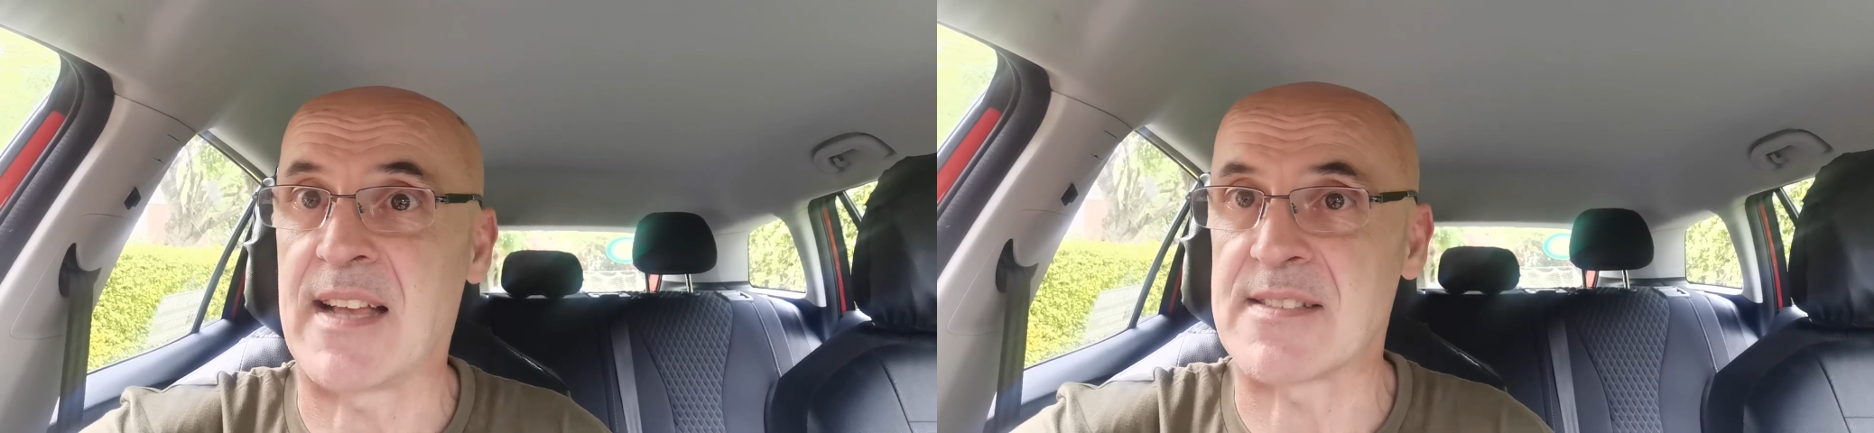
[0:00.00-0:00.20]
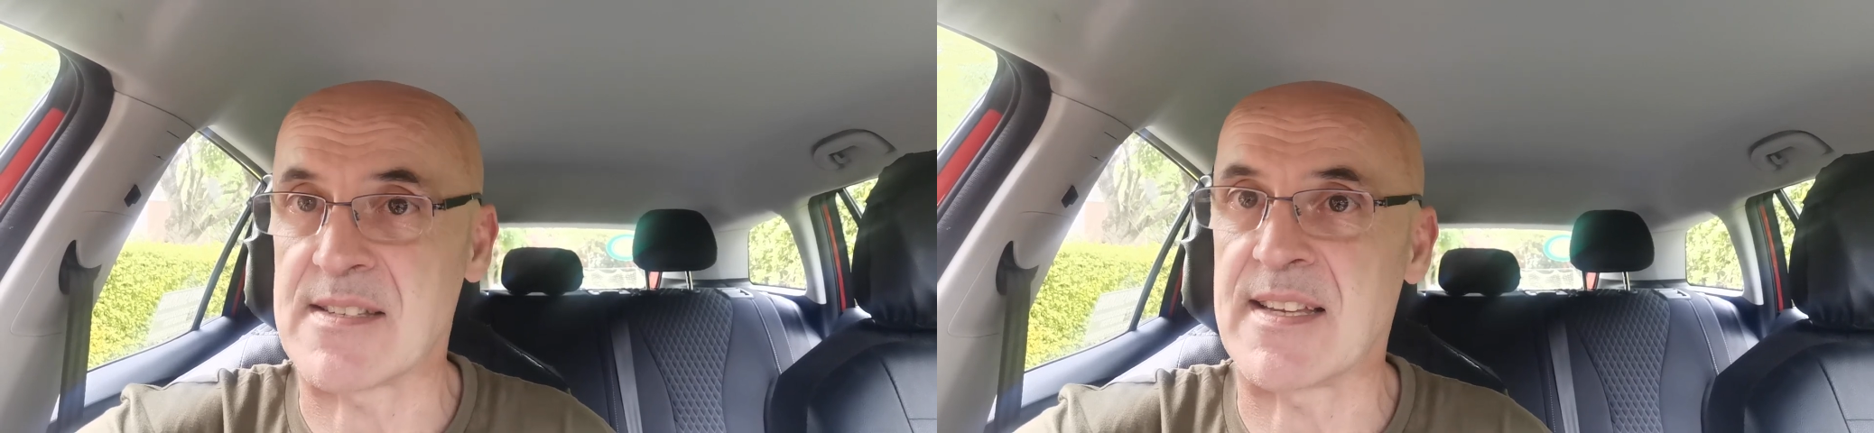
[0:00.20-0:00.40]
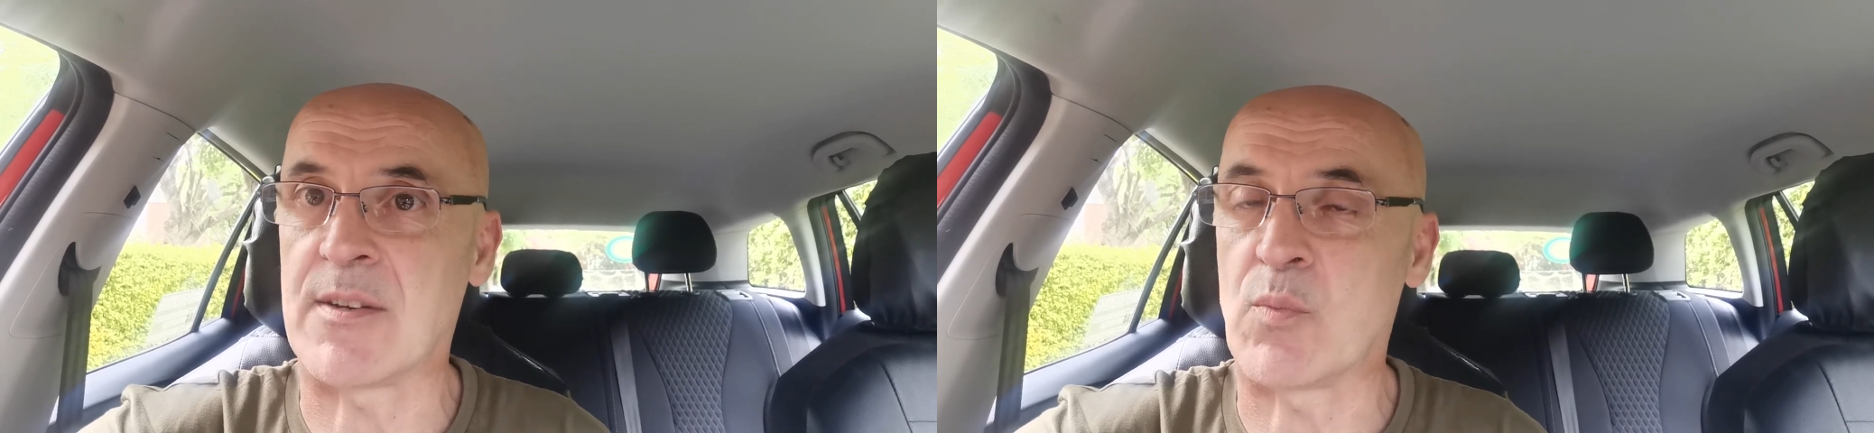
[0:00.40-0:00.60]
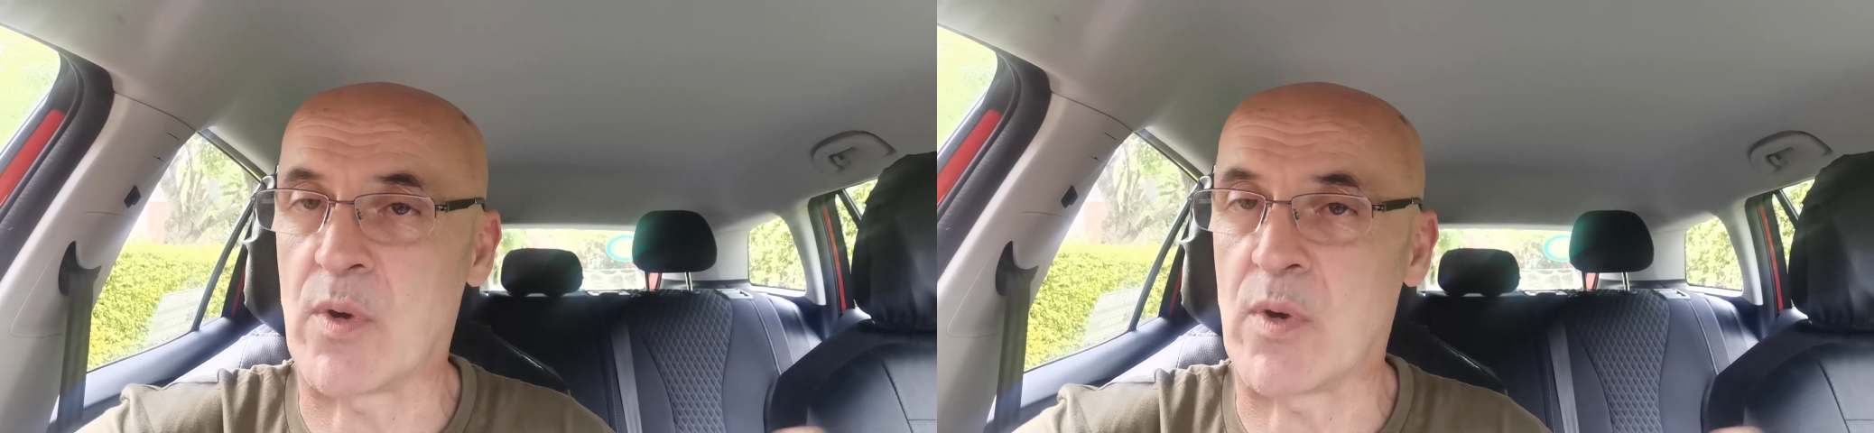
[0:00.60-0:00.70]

as I said,